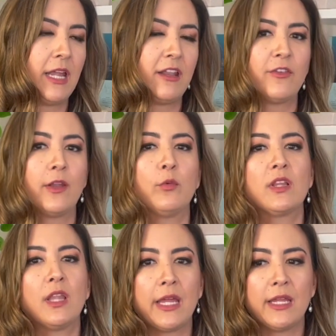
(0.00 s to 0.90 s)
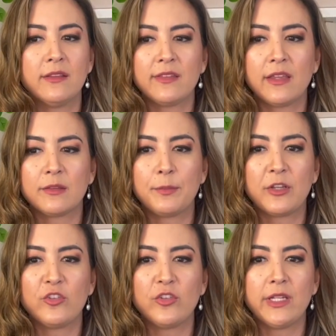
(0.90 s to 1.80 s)
And I find with clients,
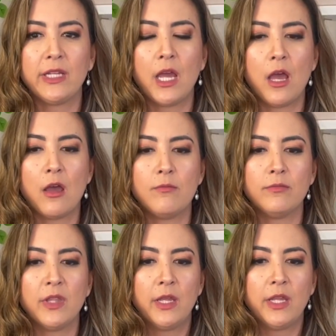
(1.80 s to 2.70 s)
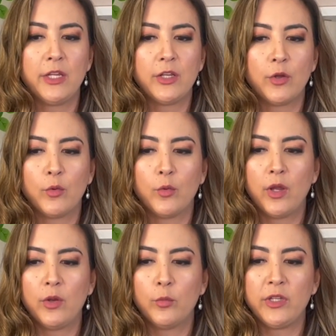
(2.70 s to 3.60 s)
especially, you
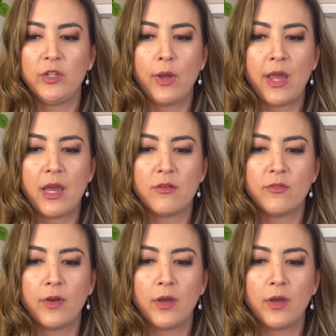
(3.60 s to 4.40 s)
know, when you have